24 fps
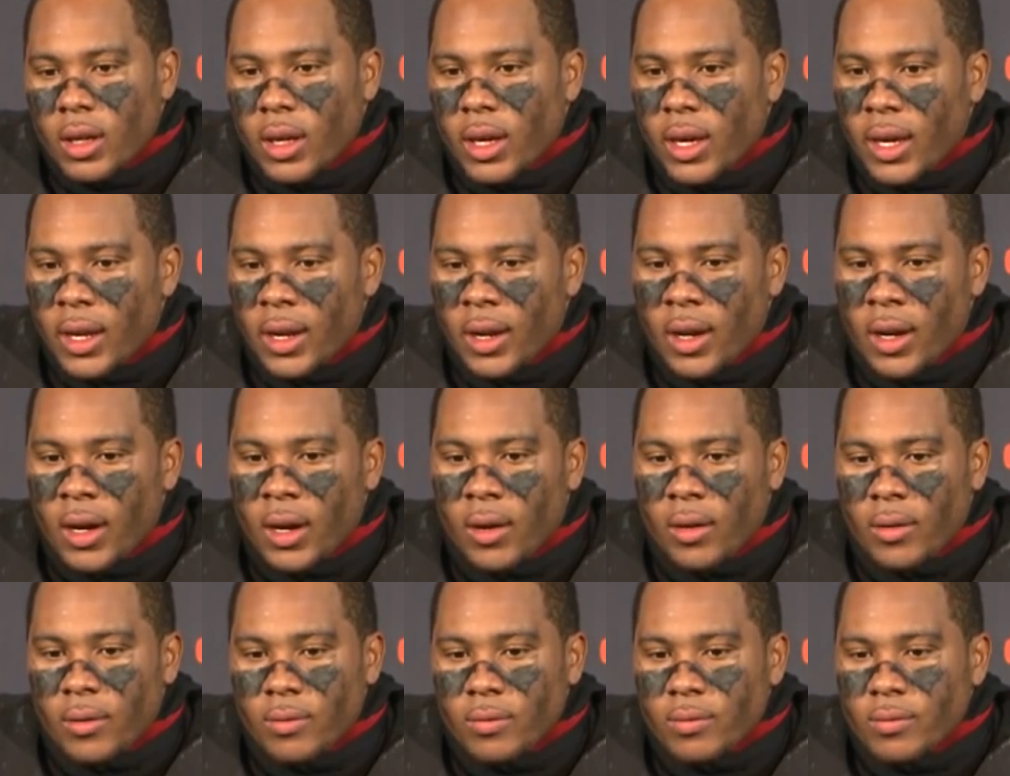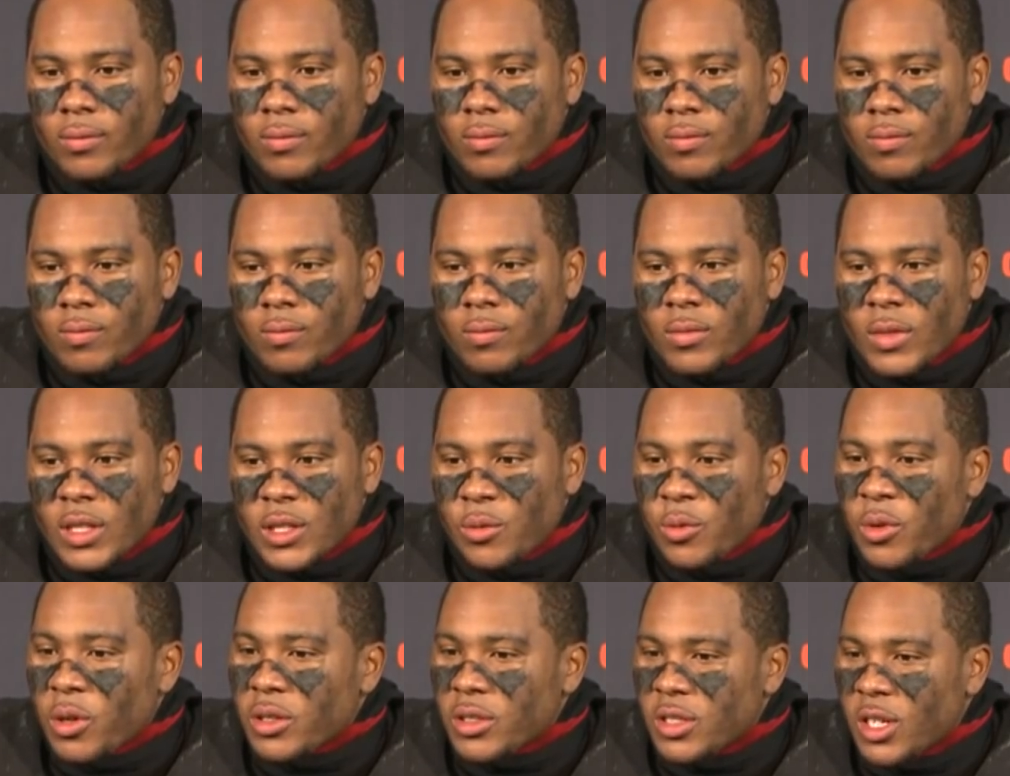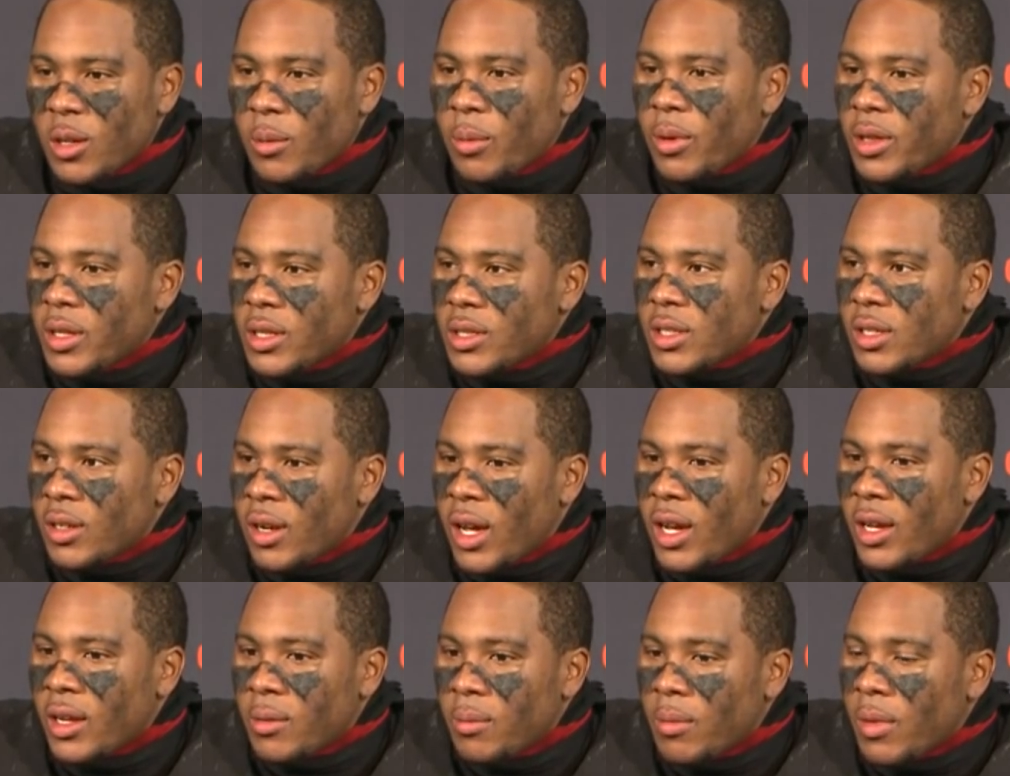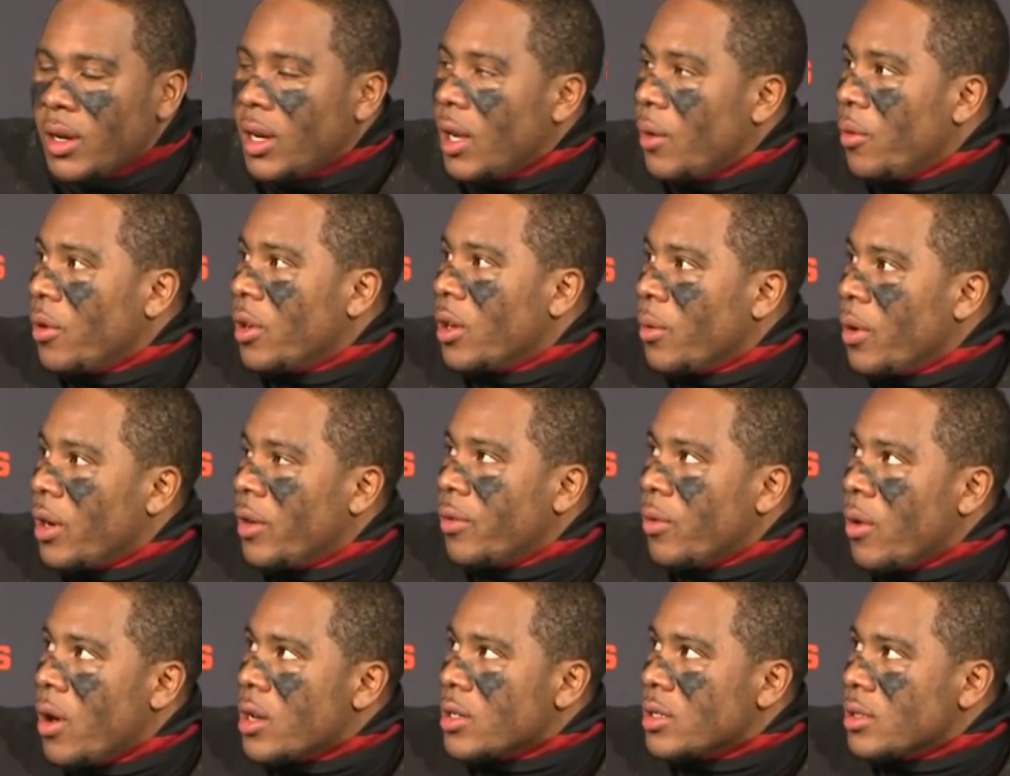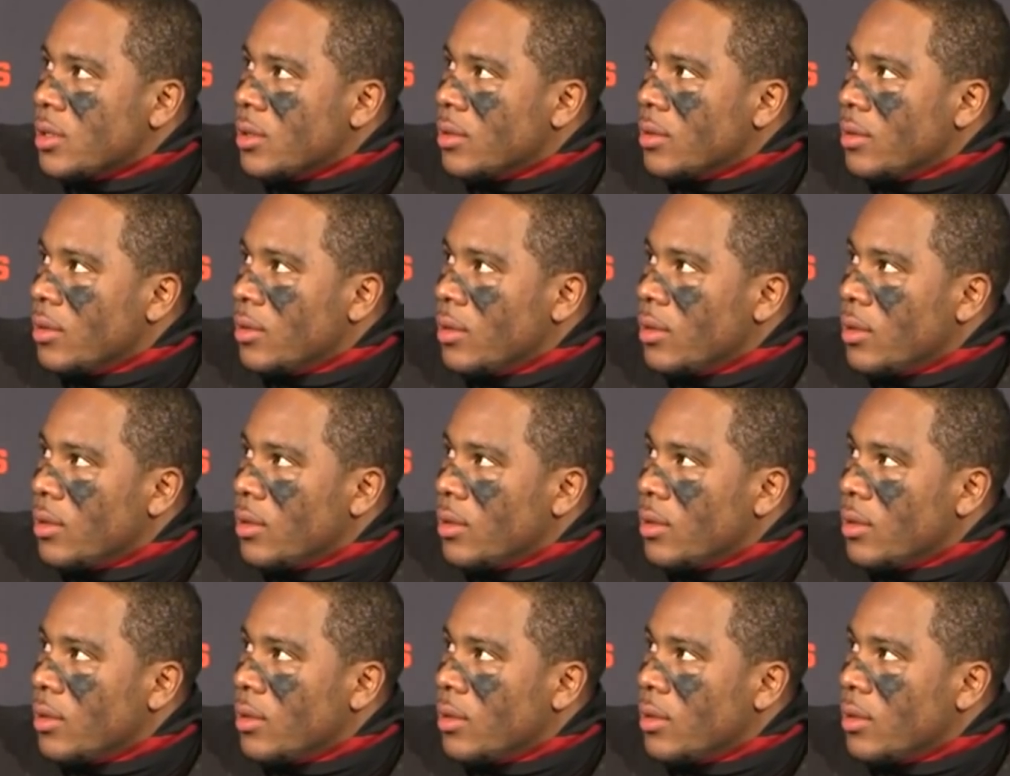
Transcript: And we're going to celebrate this tonight, and then Monday we're going to get ready for Washington.